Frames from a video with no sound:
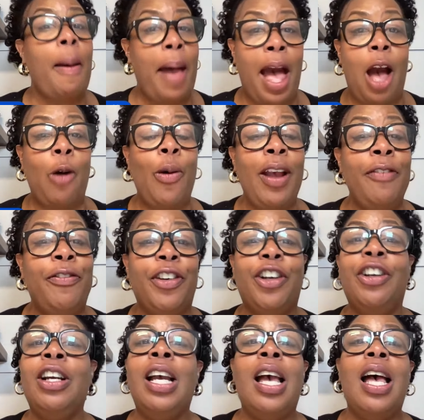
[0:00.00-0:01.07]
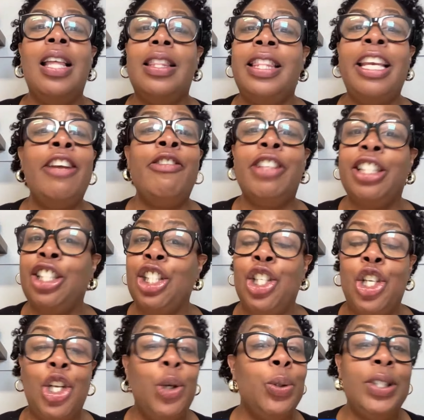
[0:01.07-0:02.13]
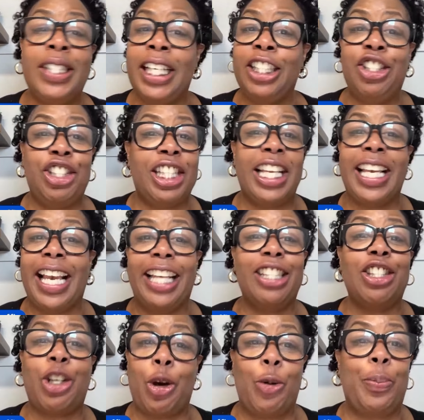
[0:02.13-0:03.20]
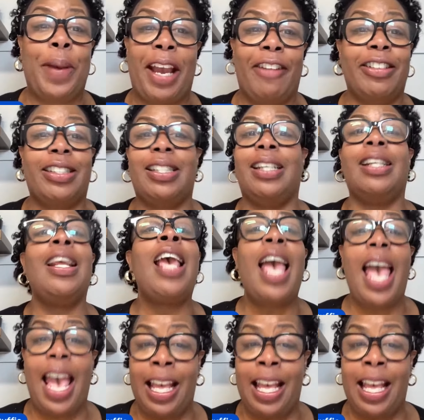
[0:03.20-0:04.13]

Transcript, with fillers: However, there is no such thing as co-parenting,